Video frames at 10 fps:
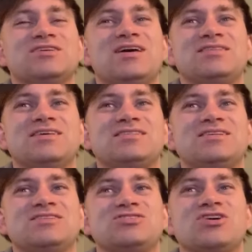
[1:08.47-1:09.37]
like this in
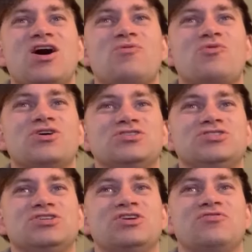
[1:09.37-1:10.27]
the Star Wars
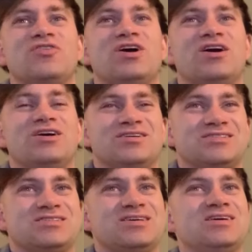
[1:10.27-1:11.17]
universe.